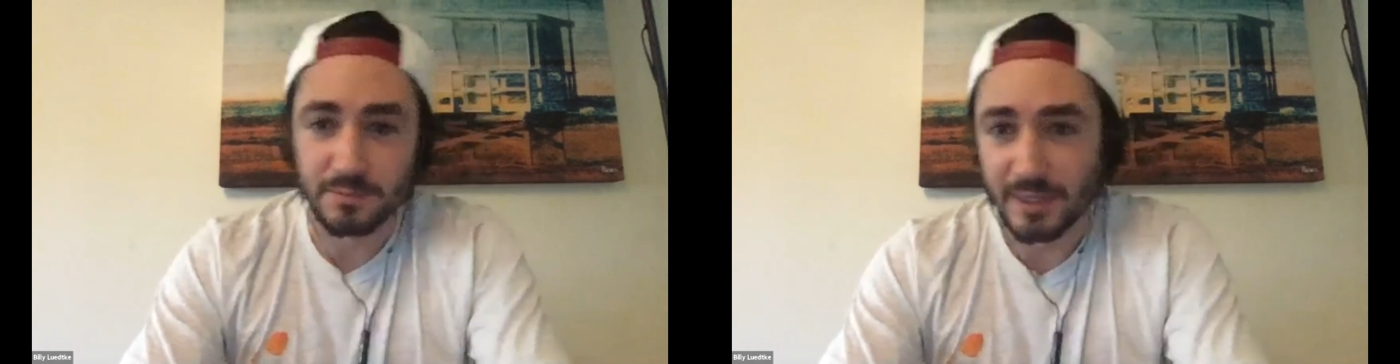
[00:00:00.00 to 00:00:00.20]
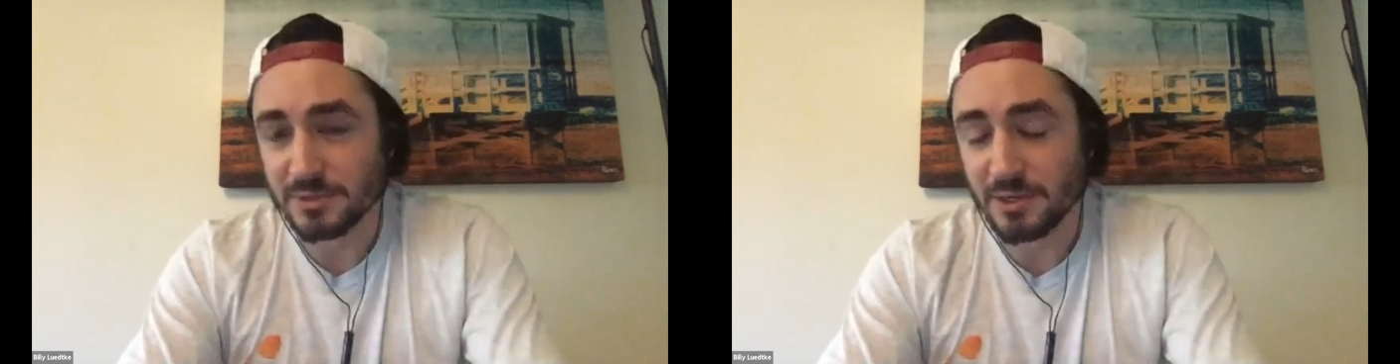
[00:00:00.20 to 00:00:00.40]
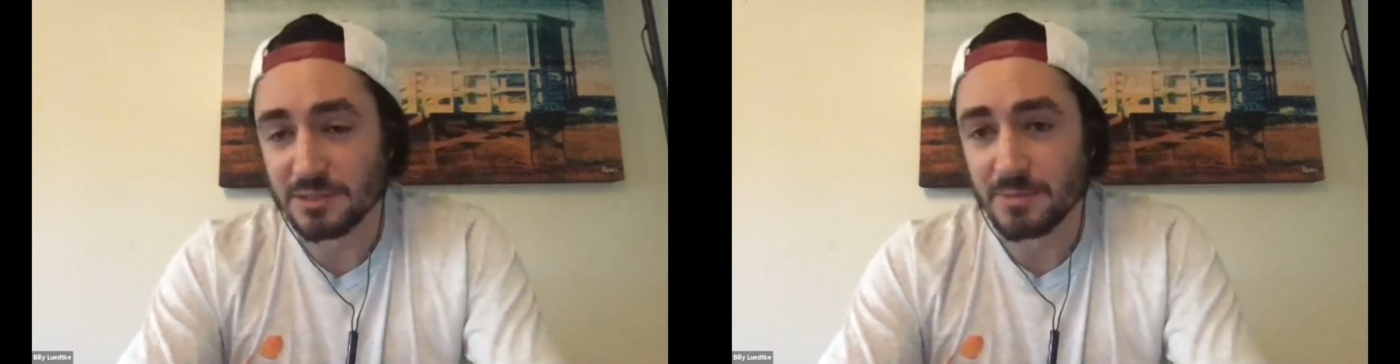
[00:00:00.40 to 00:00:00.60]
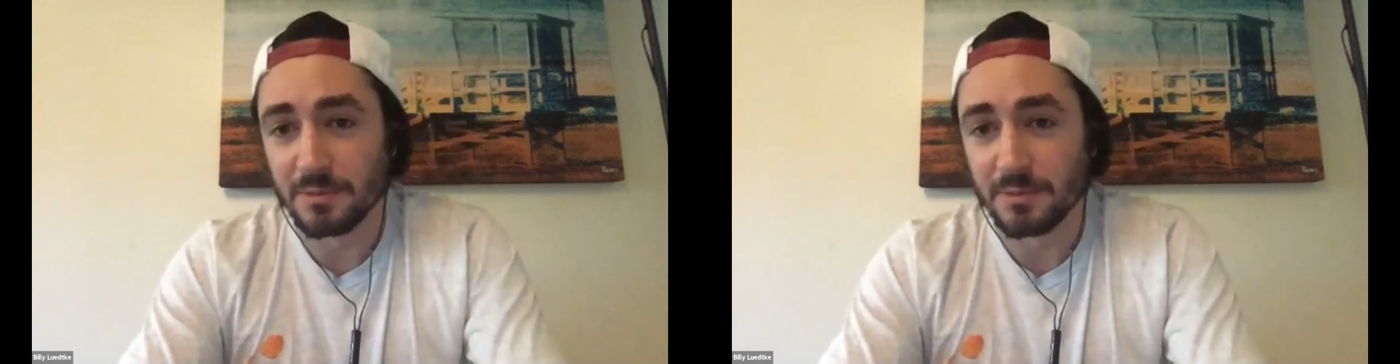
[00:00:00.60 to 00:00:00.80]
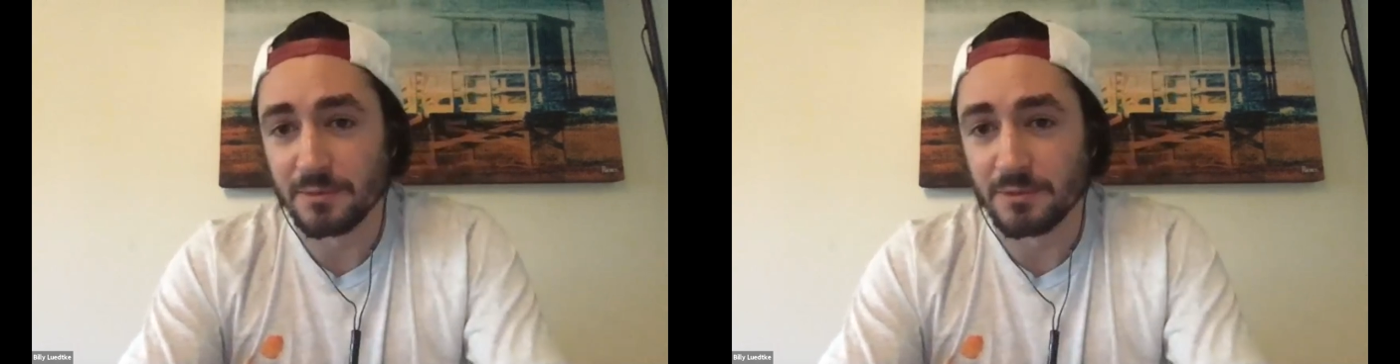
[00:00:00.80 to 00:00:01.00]
as we talked
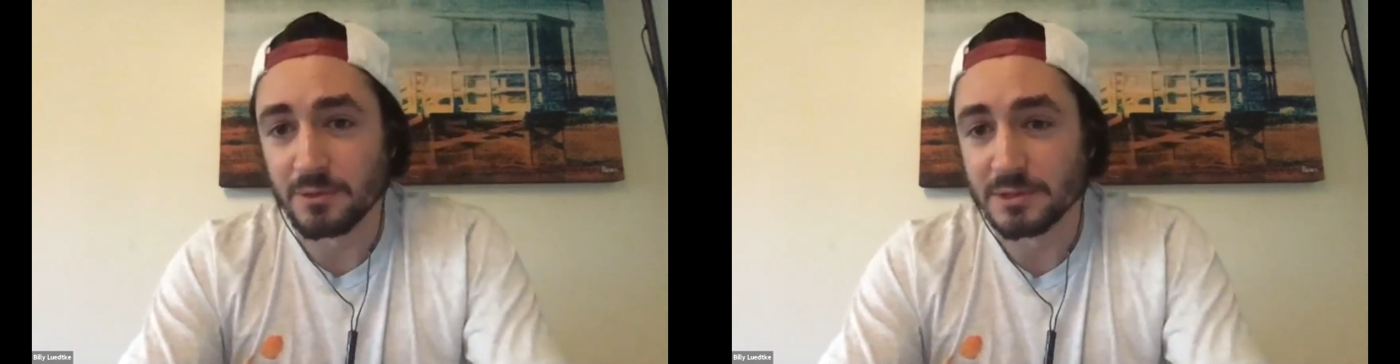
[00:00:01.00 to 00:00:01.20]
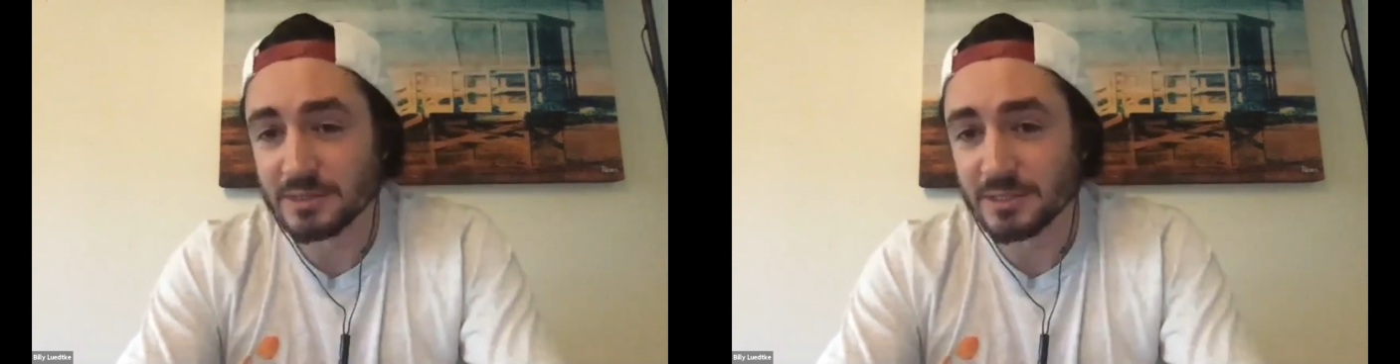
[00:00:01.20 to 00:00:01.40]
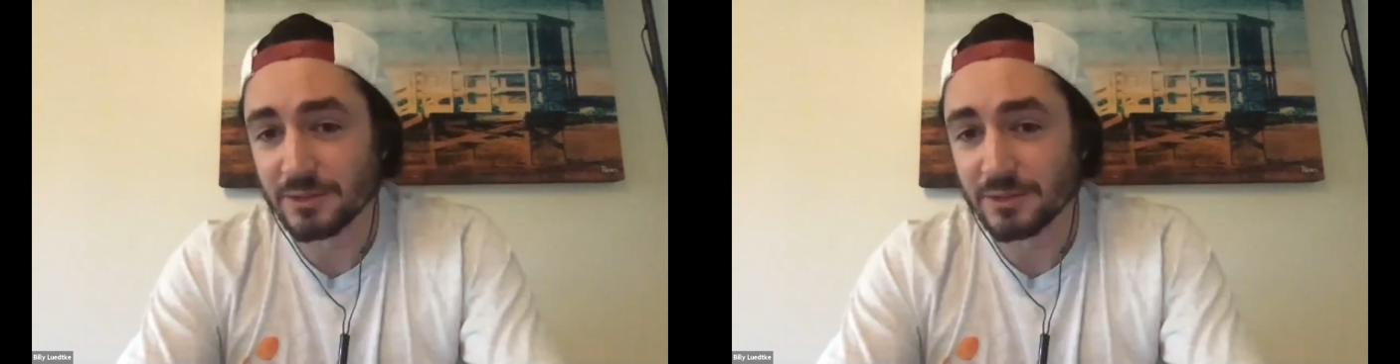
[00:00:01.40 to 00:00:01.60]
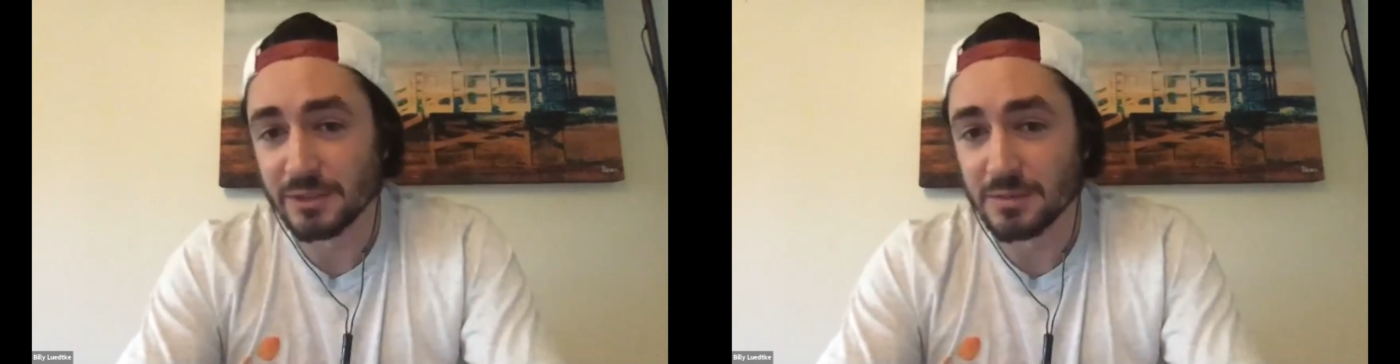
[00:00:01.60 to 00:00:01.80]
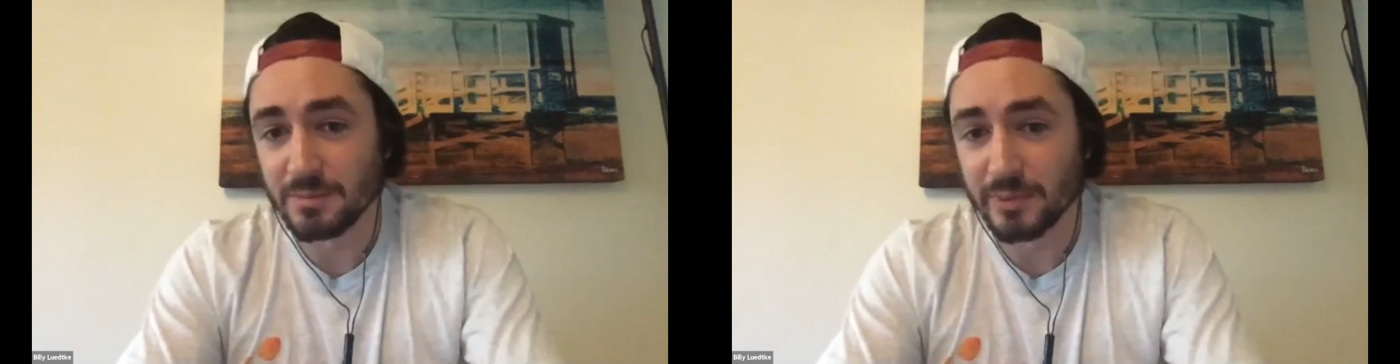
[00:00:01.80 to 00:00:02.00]
about before, it's
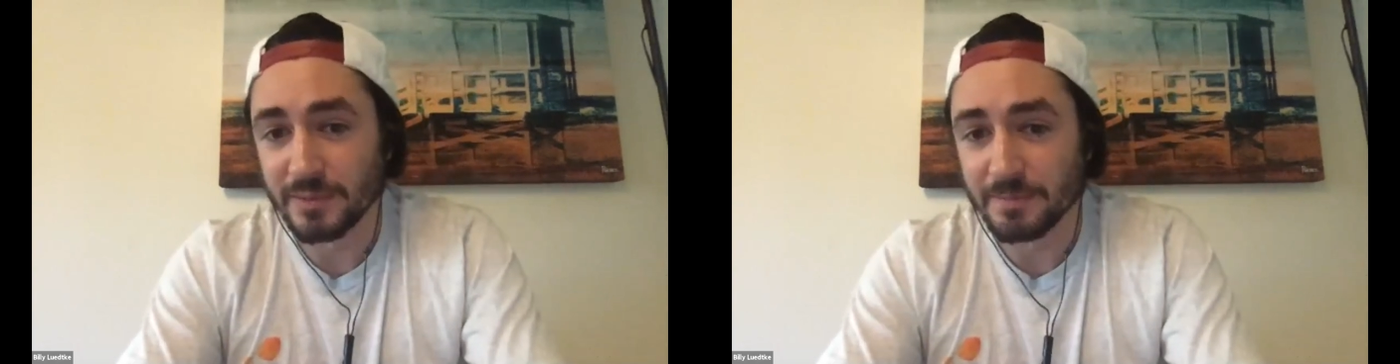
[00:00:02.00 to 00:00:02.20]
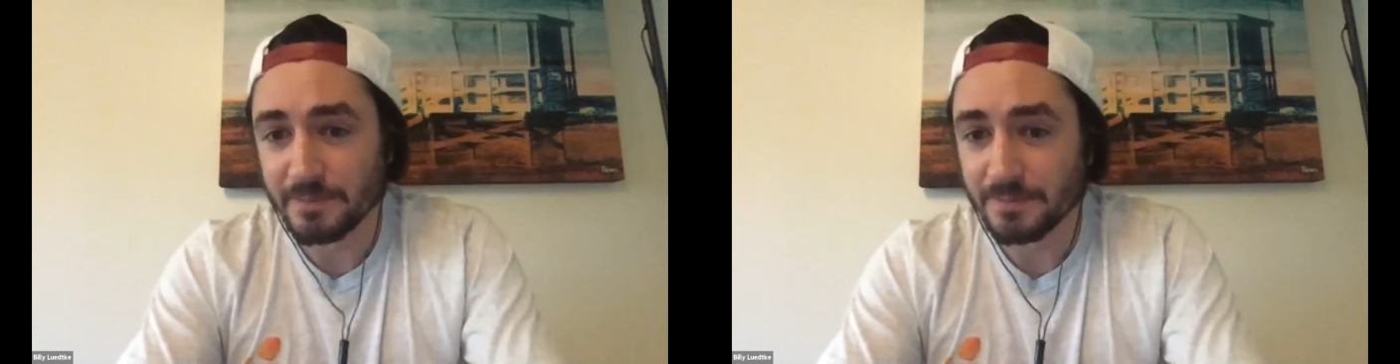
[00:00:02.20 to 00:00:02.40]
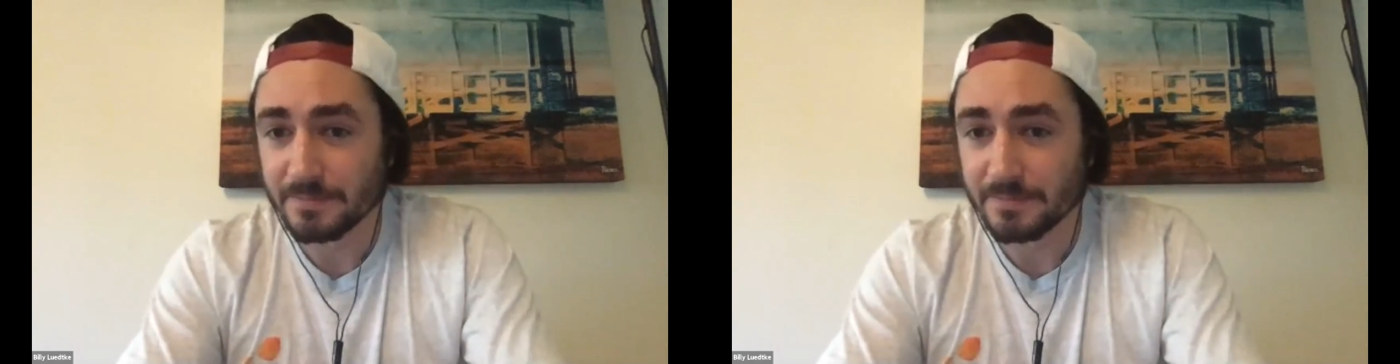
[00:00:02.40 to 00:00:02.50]
relatively good, but